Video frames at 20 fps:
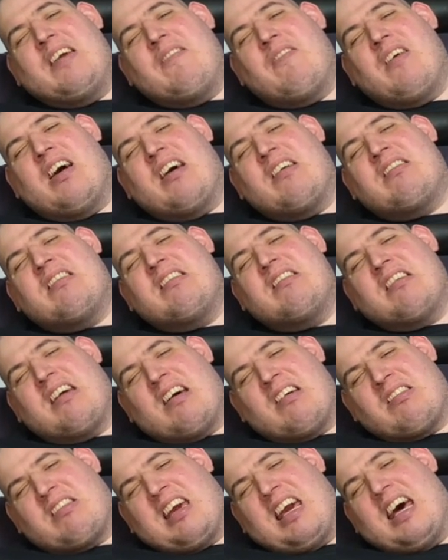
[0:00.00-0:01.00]
versus
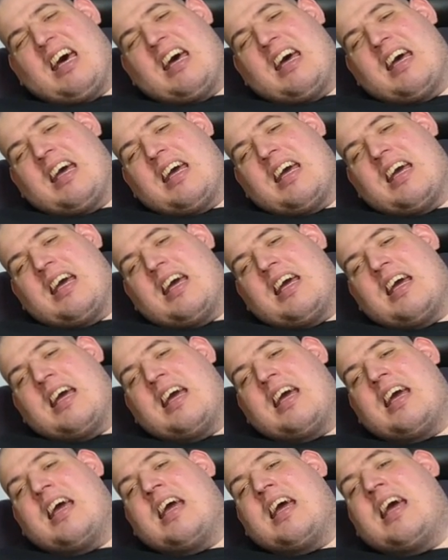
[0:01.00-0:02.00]
Asuka.
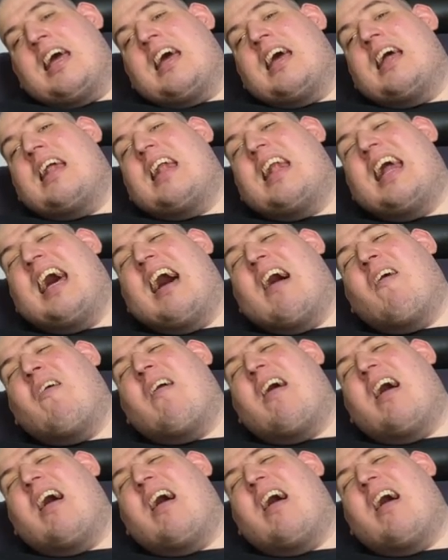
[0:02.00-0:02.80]
Now,